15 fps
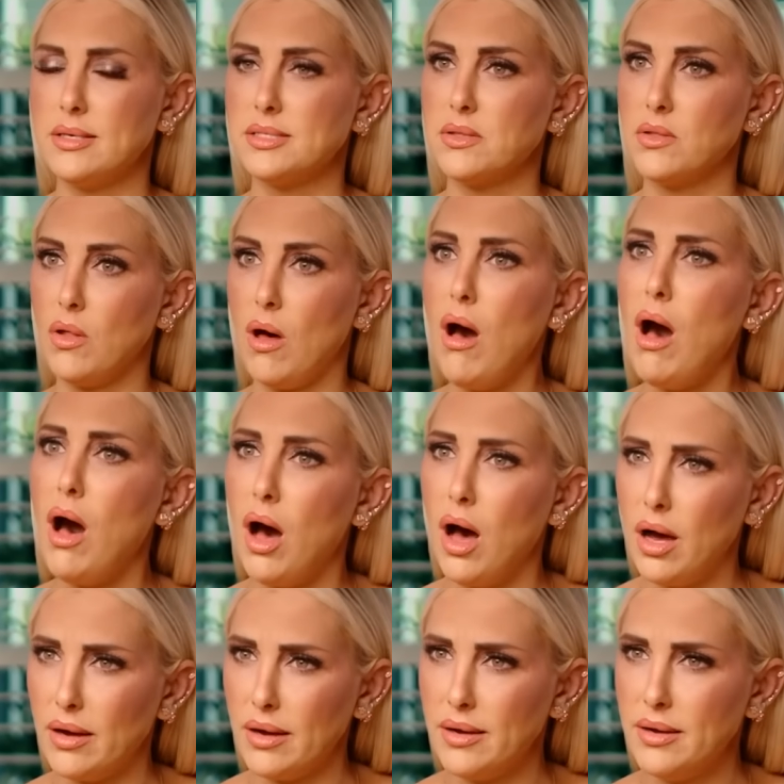this
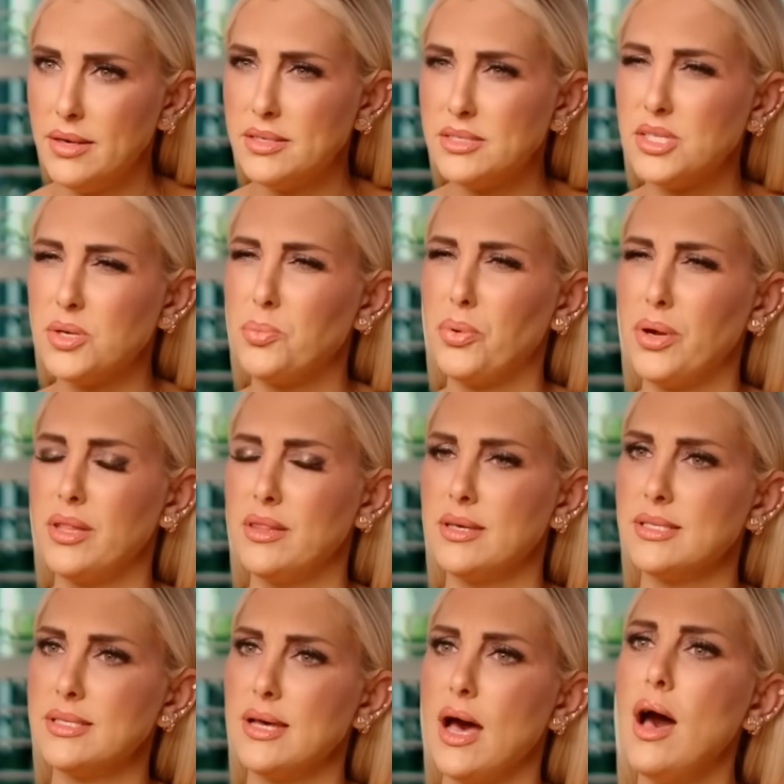long to bring this